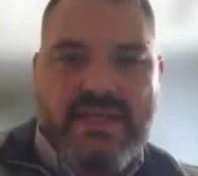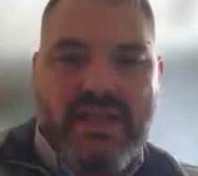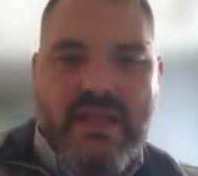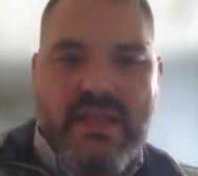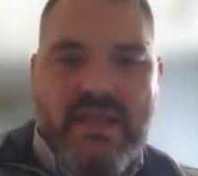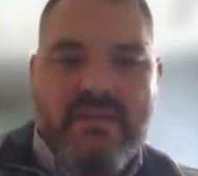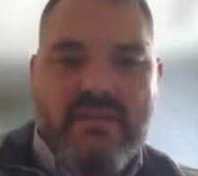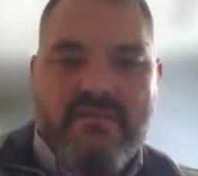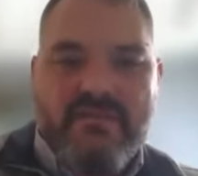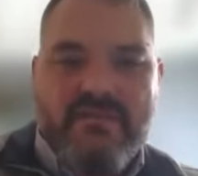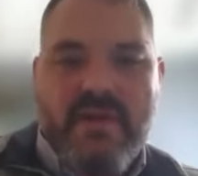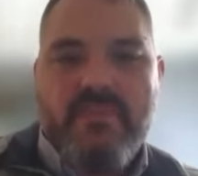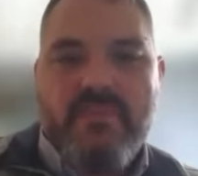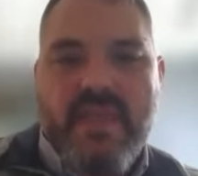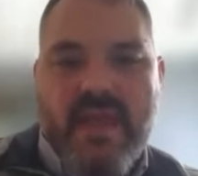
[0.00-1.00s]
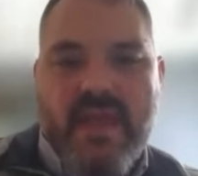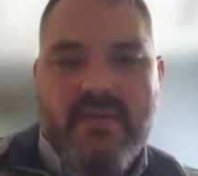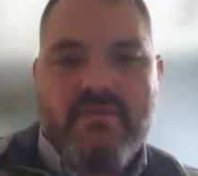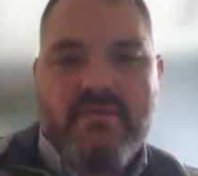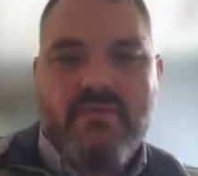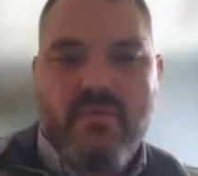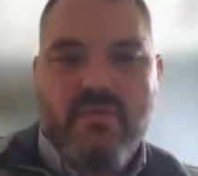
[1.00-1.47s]
And then from
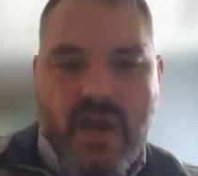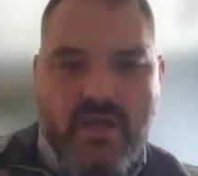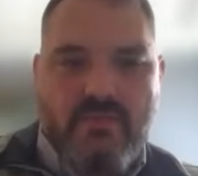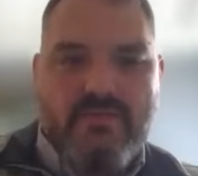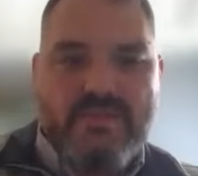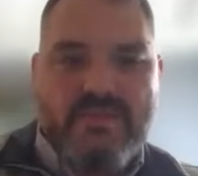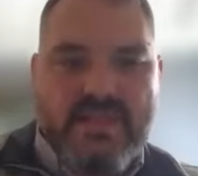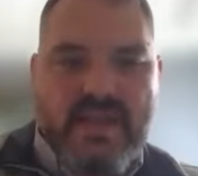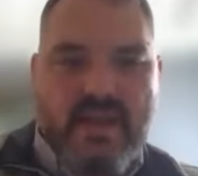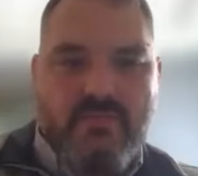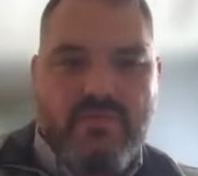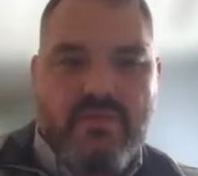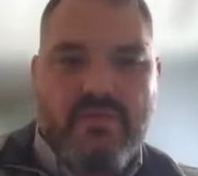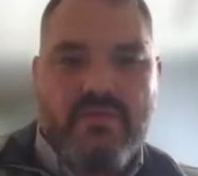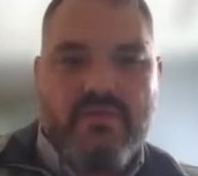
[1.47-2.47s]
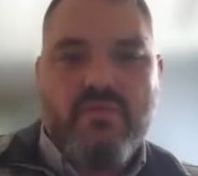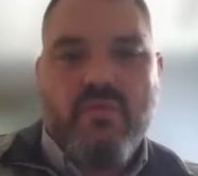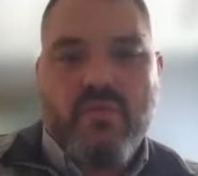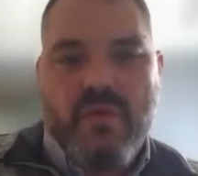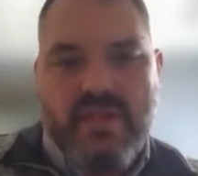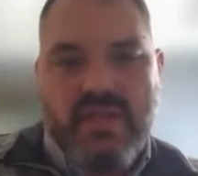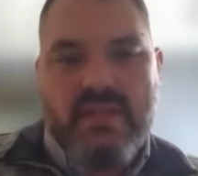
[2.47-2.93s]
that ground sample,
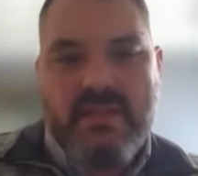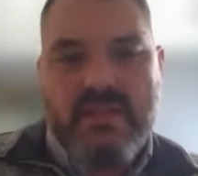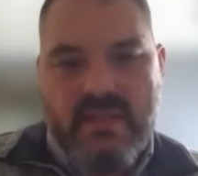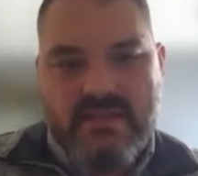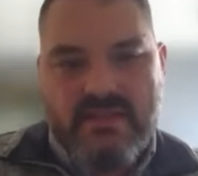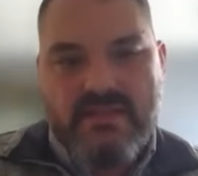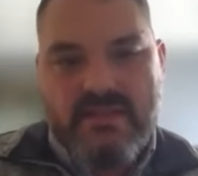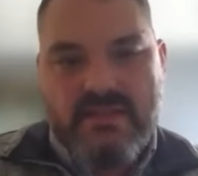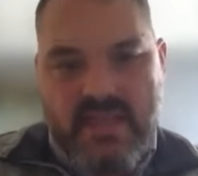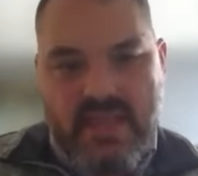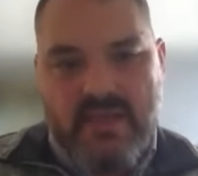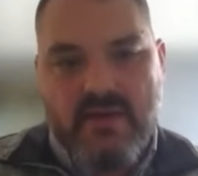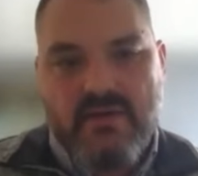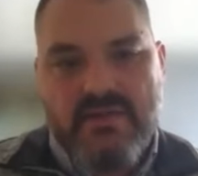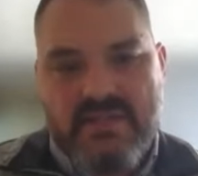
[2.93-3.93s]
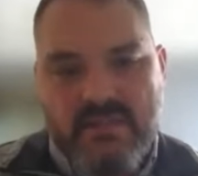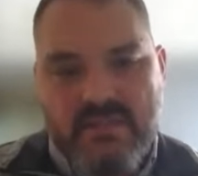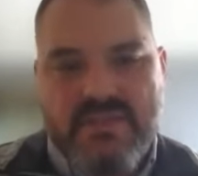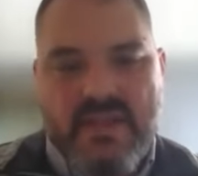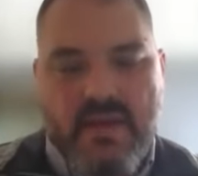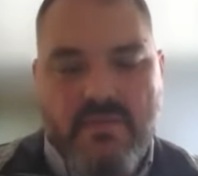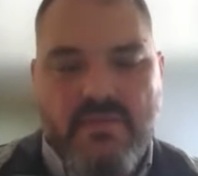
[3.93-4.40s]
we then take our
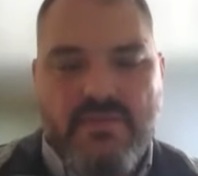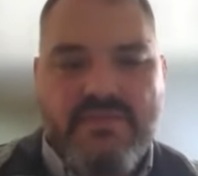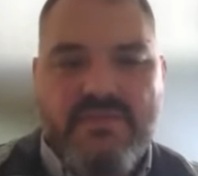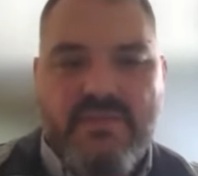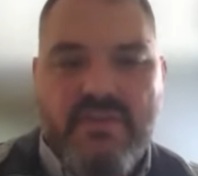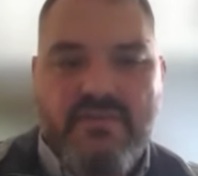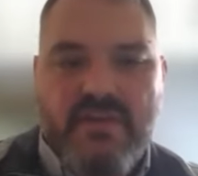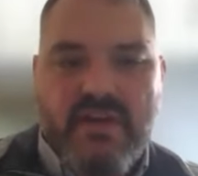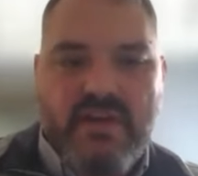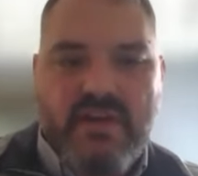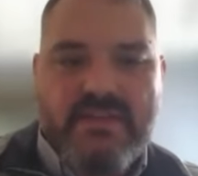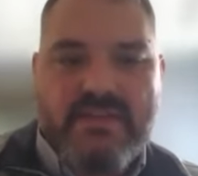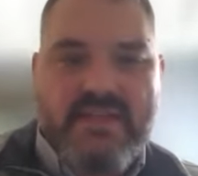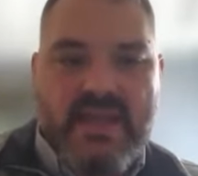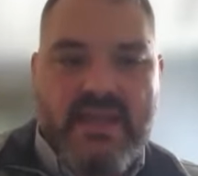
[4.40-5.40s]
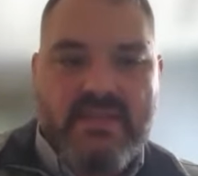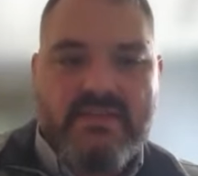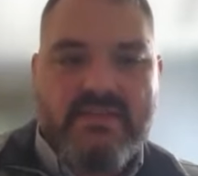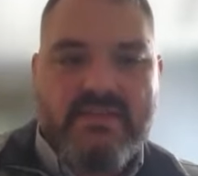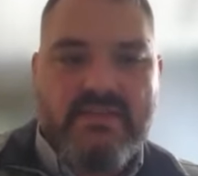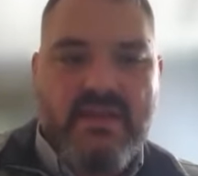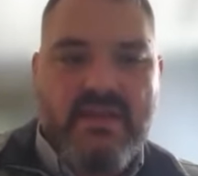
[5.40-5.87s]
subsamples for the various
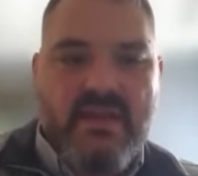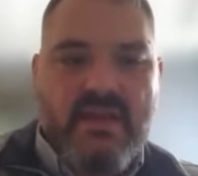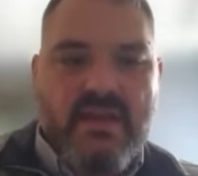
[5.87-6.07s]
tests.